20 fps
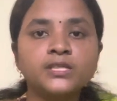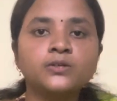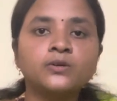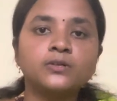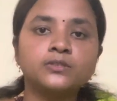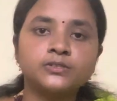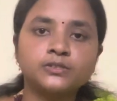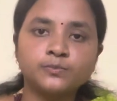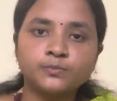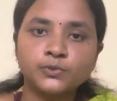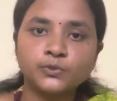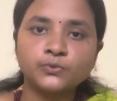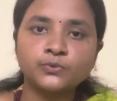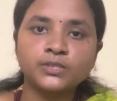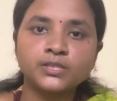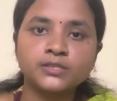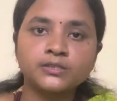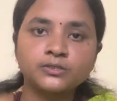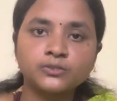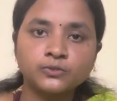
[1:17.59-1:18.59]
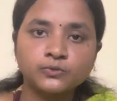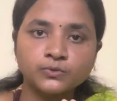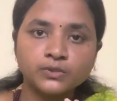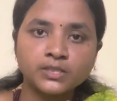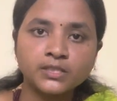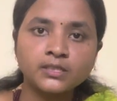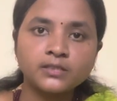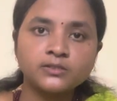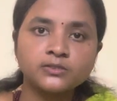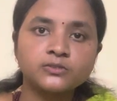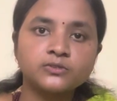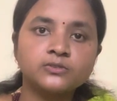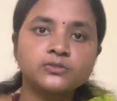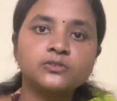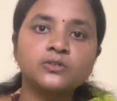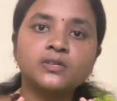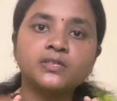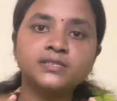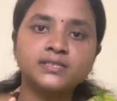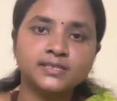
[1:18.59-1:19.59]
contributing to the
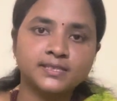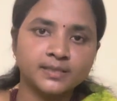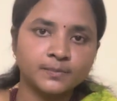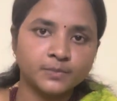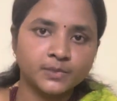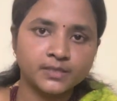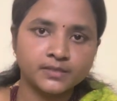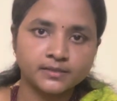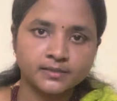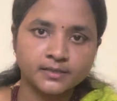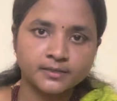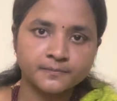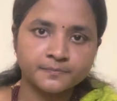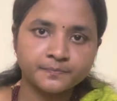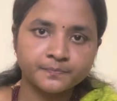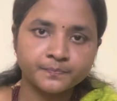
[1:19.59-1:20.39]
joint stability.